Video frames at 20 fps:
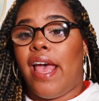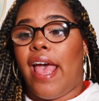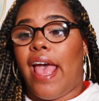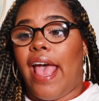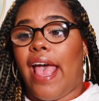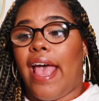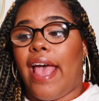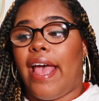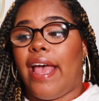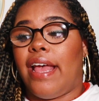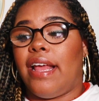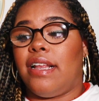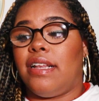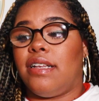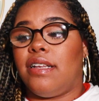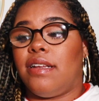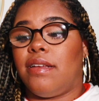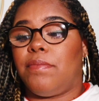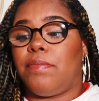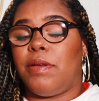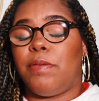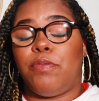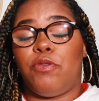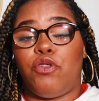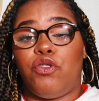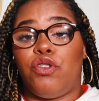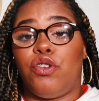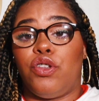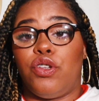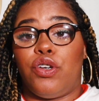and people
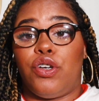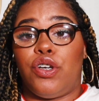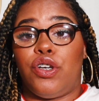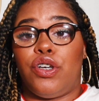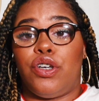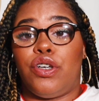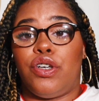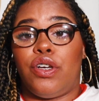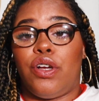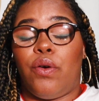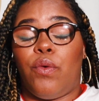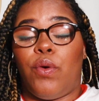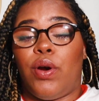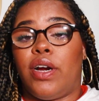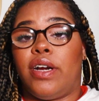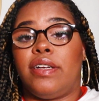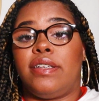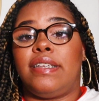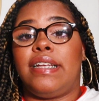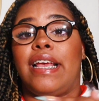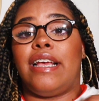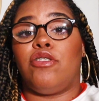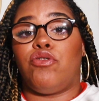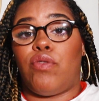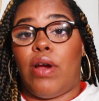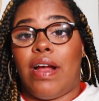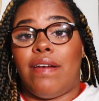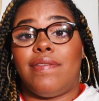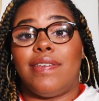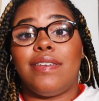should learn or take
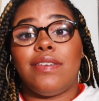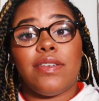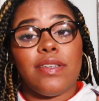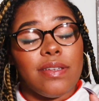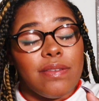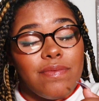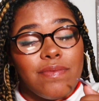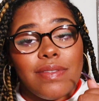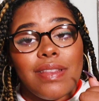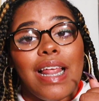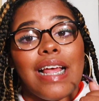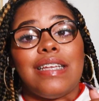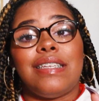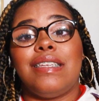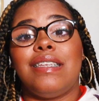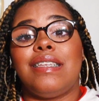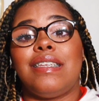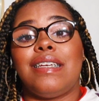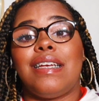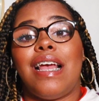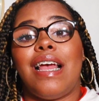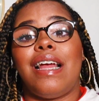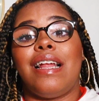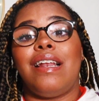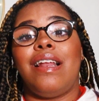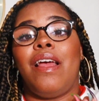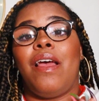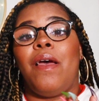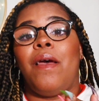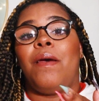driving lessons
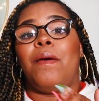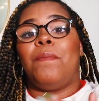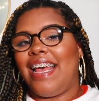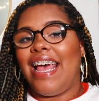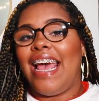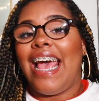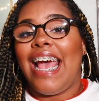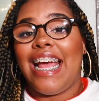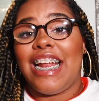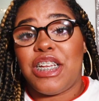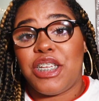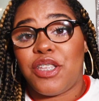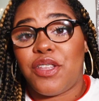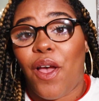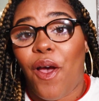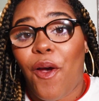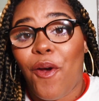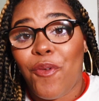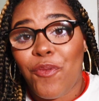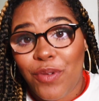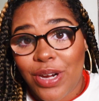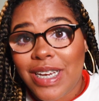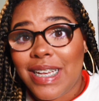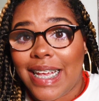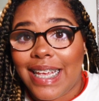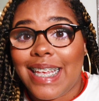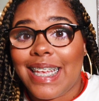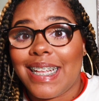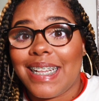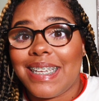again. It is
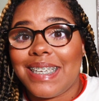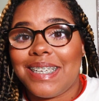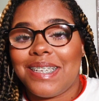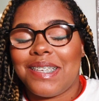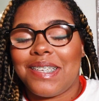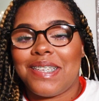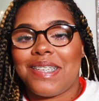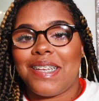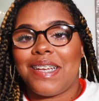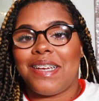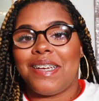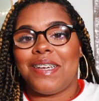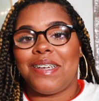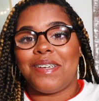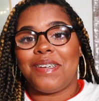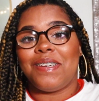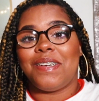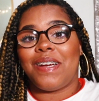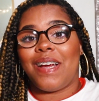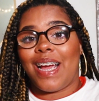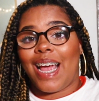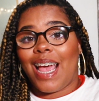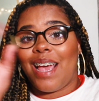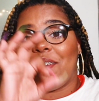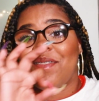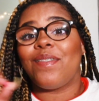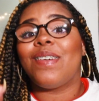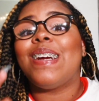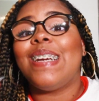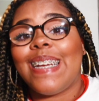ridiculous. Okay,
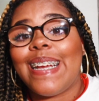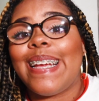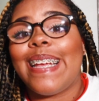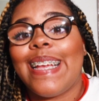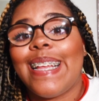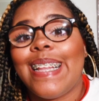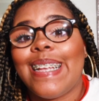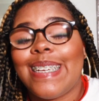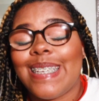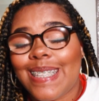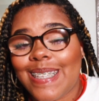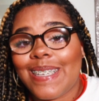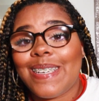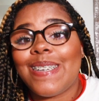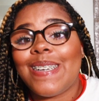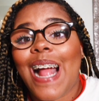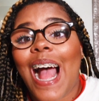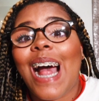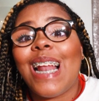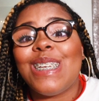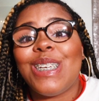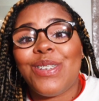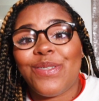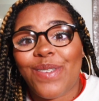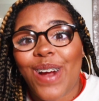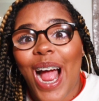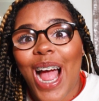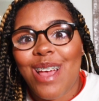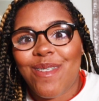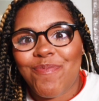ridiculous. Learn how to
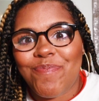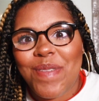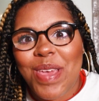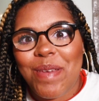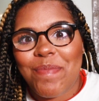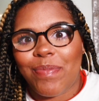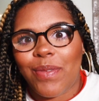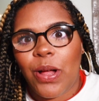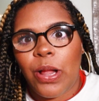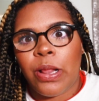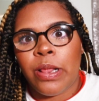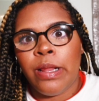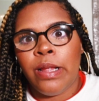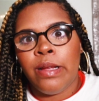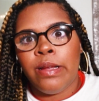drive, people.